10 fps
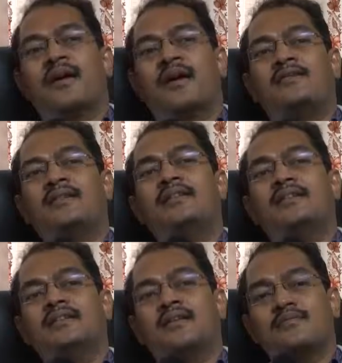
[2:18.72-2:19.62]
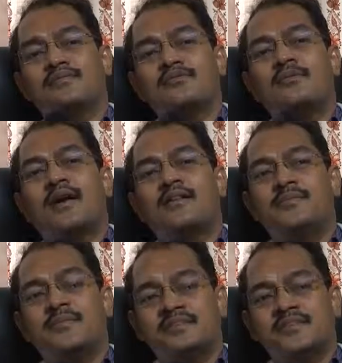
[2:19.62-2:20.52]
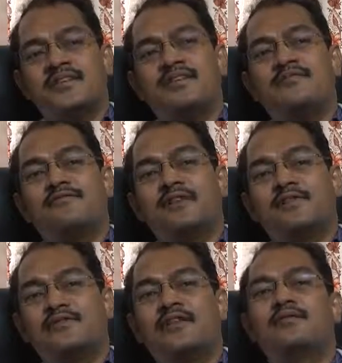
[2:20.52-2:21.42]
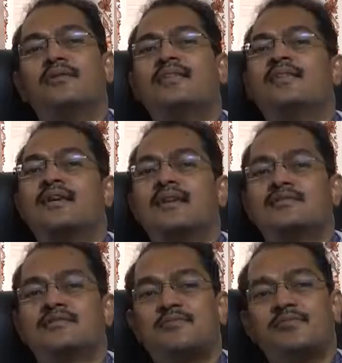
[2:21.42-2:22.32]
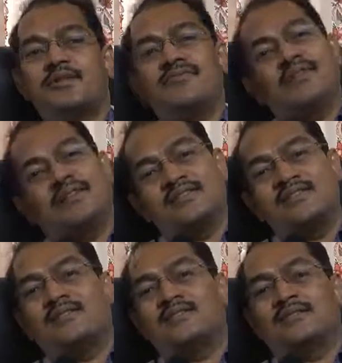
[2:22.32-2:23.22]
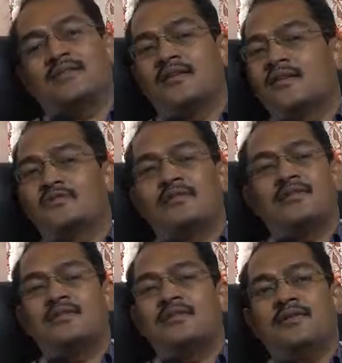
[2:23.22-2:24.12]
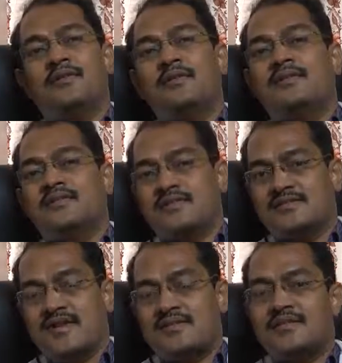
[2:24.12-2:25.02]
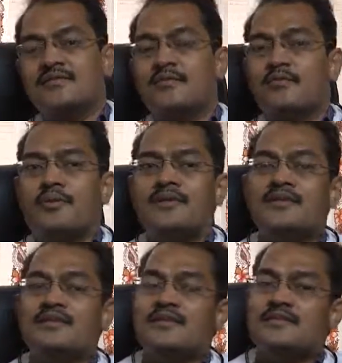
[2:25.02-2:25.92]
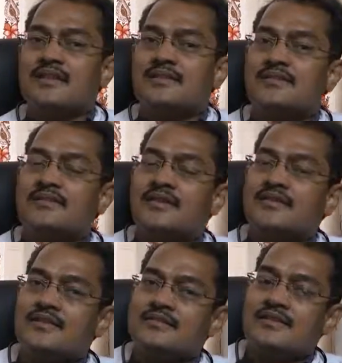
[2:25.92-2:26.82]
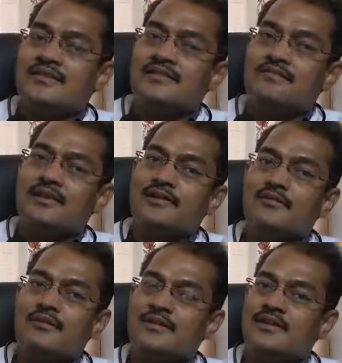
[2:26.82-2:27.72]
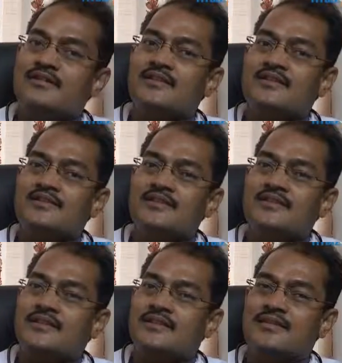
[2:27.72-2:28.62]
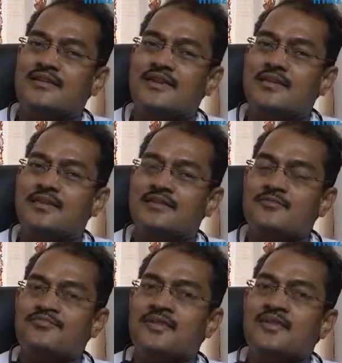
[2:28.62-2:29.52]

And when it comes to 100% kidney failure, then only the dialysis program will get started. So, everybody thinks that if the moment they said that there is a kidney failure or kidney disease or kidney damage,